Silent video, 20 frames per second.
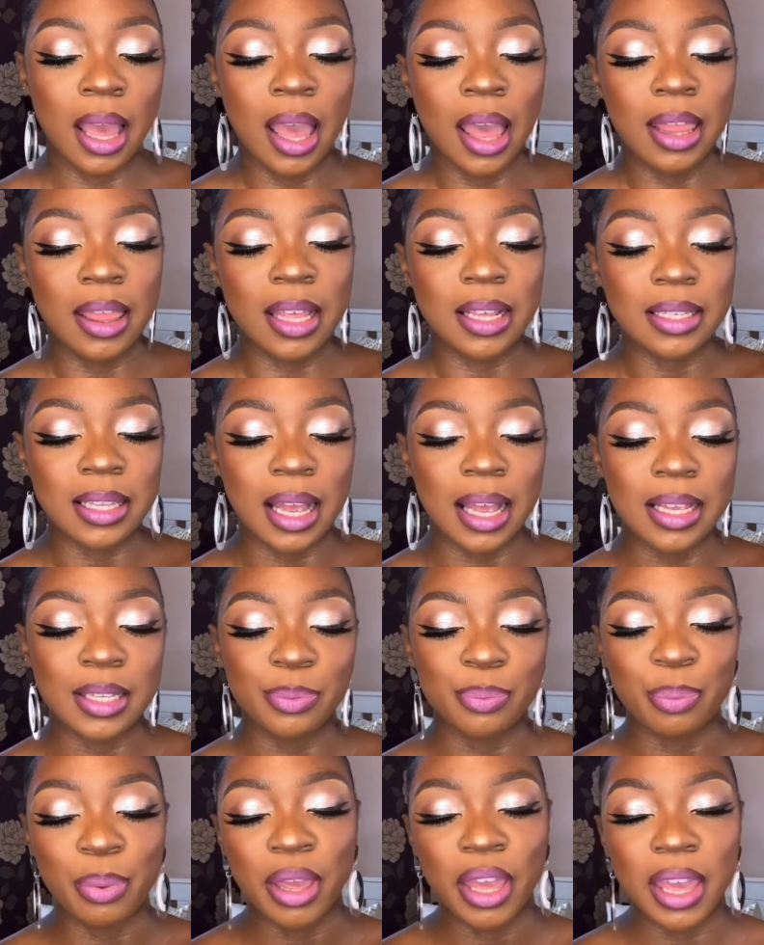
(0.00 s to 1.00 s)
this has
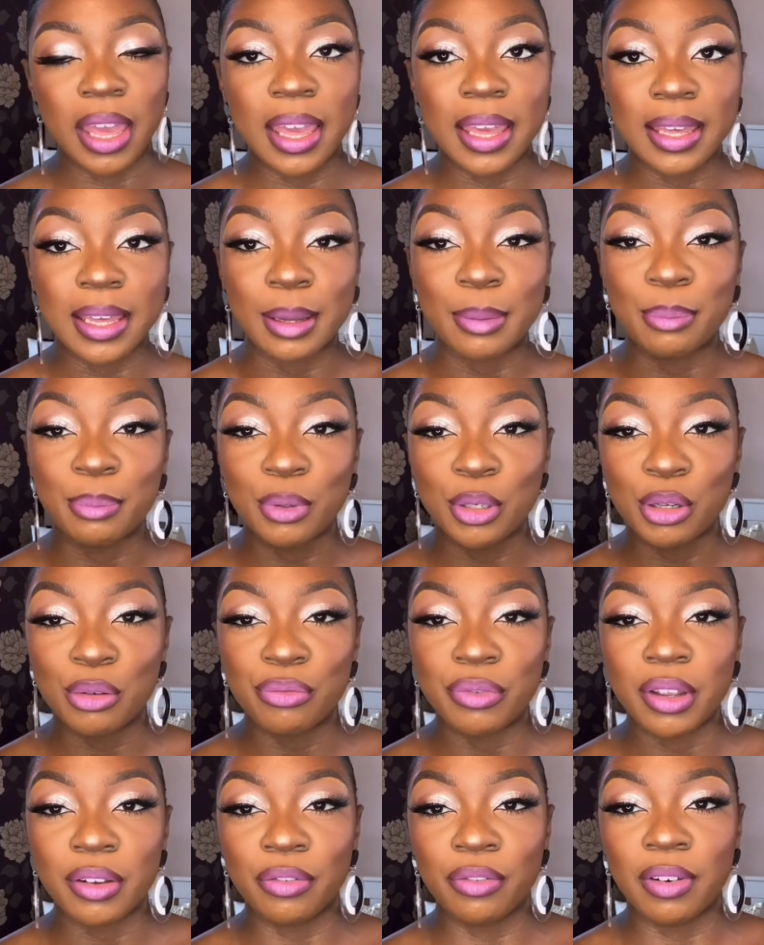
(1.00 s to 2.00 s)
pink and blue
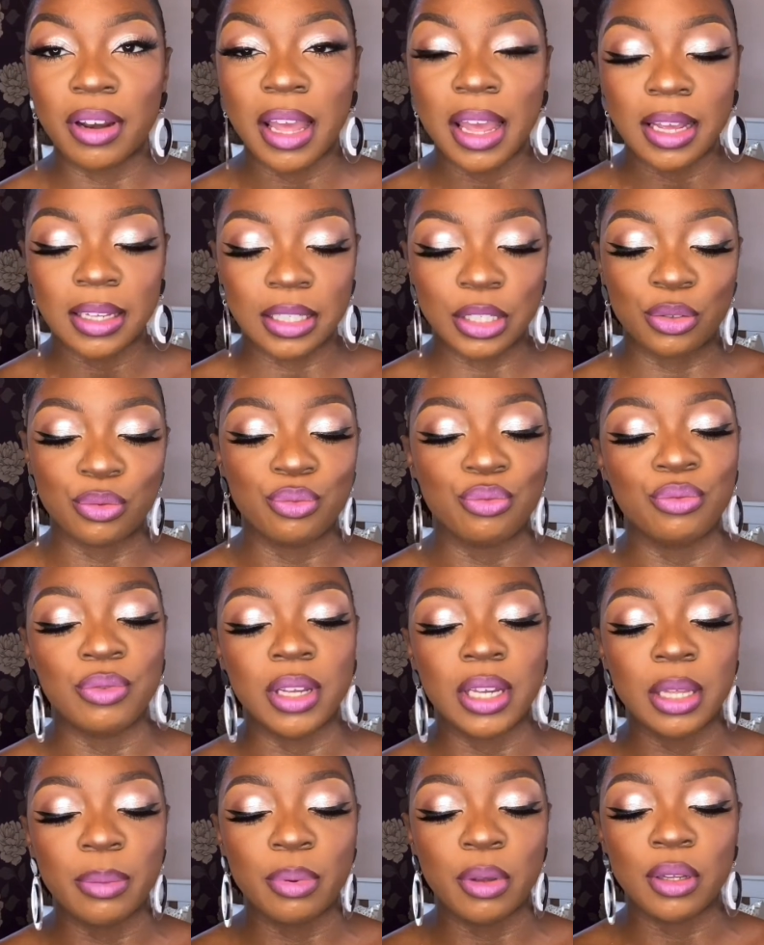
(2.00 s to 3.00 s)
reflex. It's
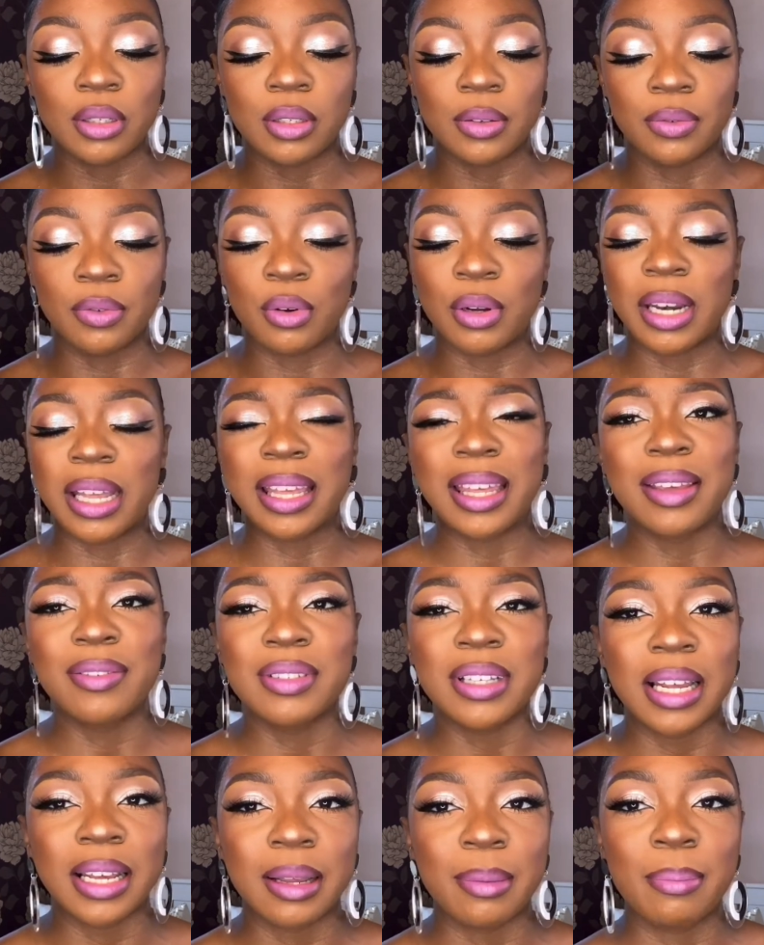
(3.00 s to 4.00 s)
really beautiful and it gives
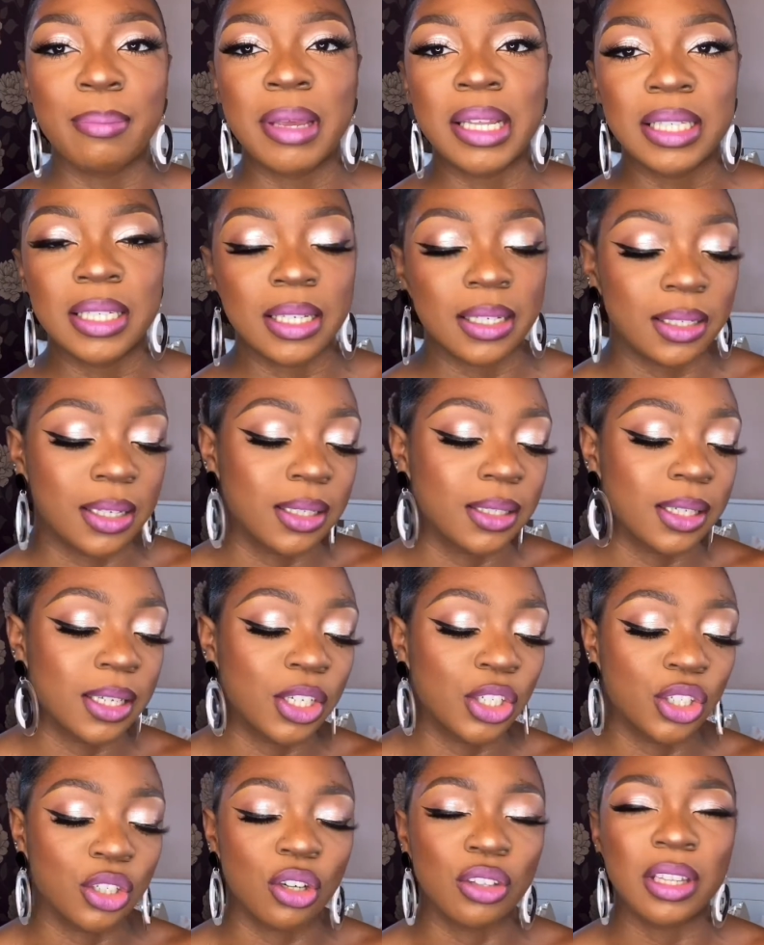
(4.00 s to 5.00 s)
like a minty
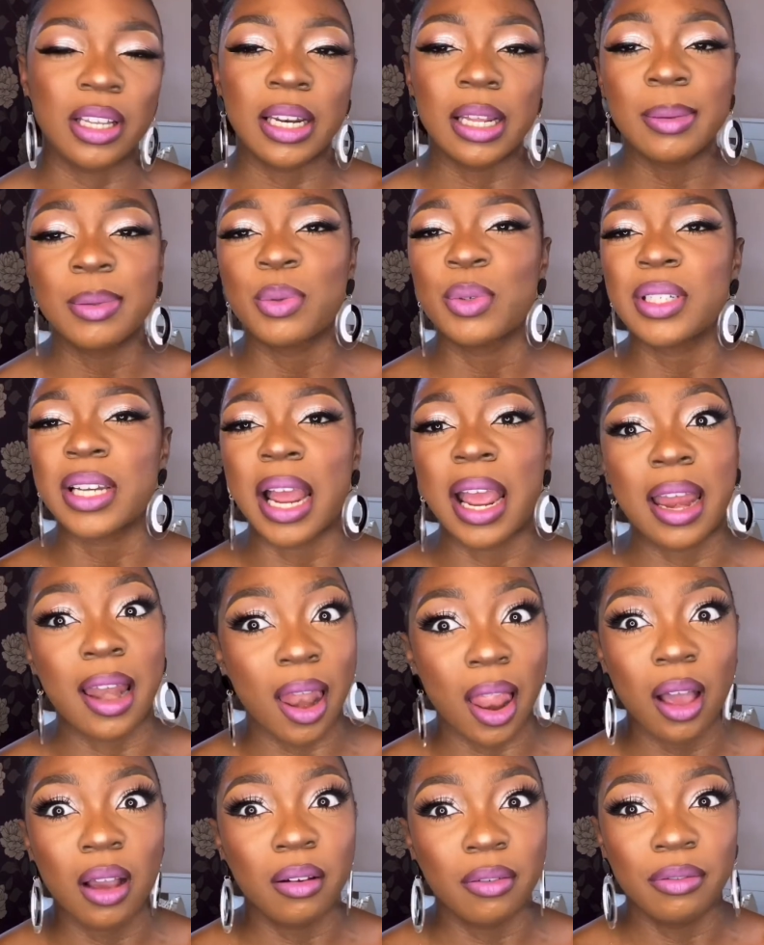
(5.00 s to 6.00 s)
sensation on the lips, which I
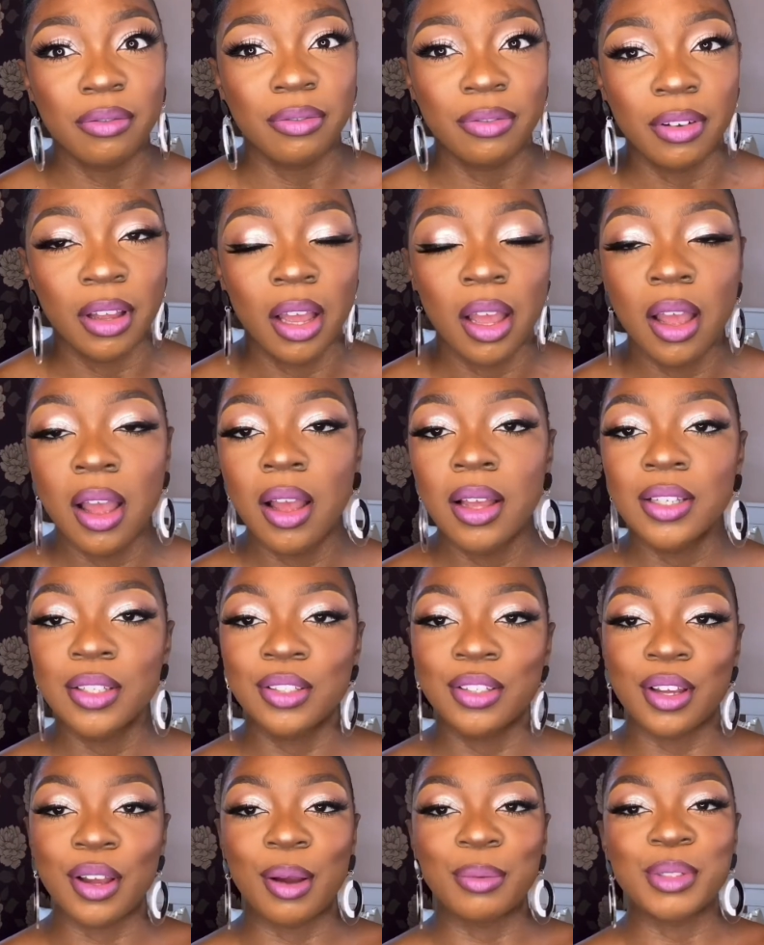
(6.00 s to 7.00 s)
love.
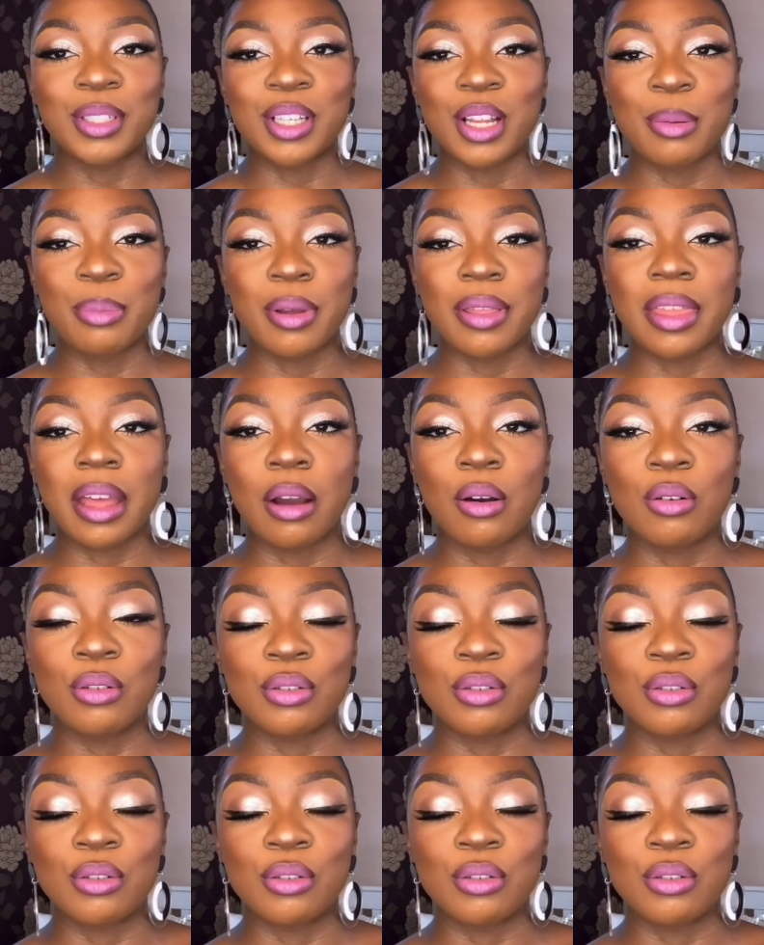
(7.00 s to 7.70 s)
So I'm just going to put that on